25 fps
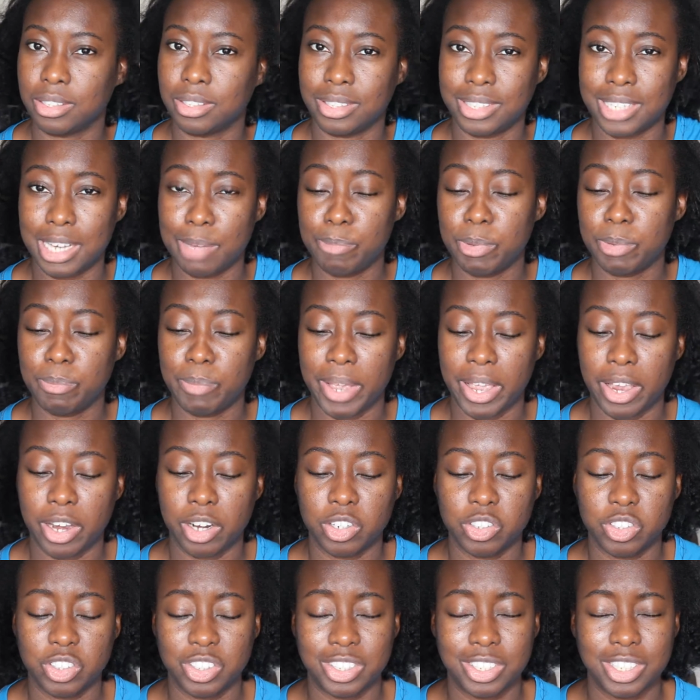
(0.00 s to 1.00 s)
dampen my
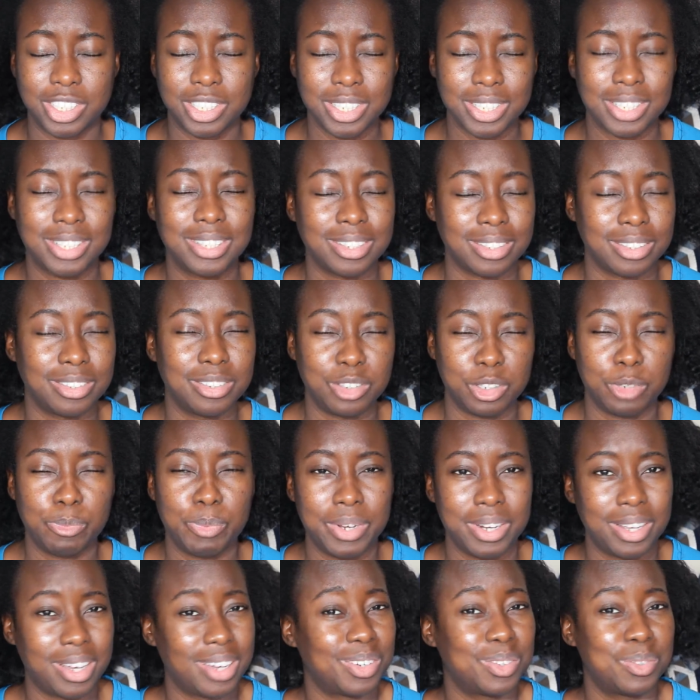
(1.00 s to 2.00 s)
hair just a little
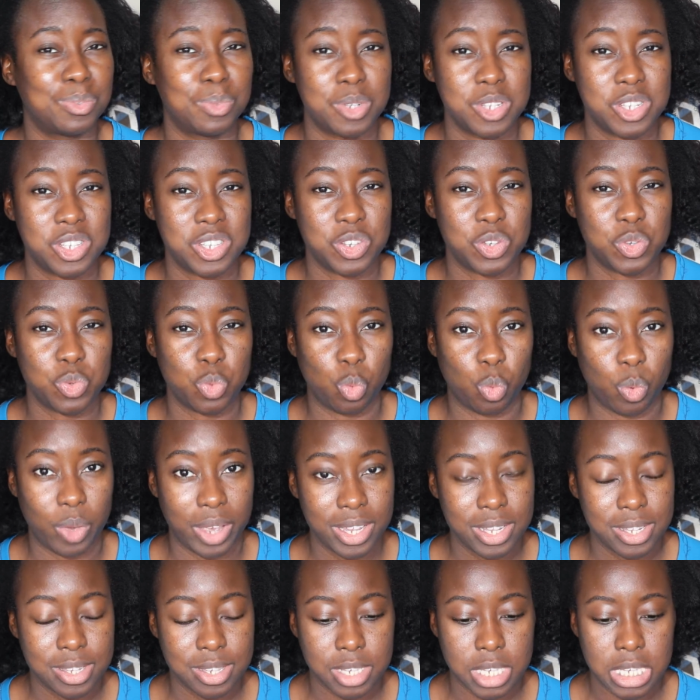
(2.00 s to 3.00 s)
bit. I don't want it
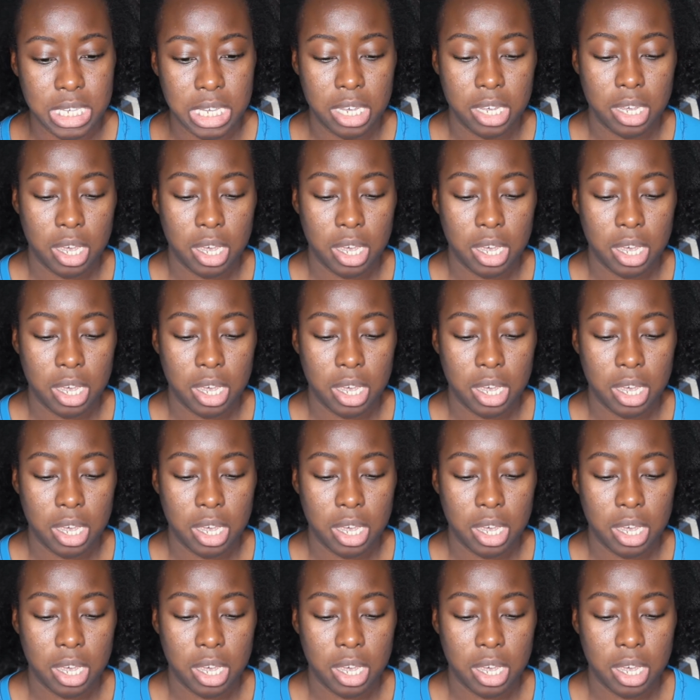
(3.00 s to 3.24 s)
wet.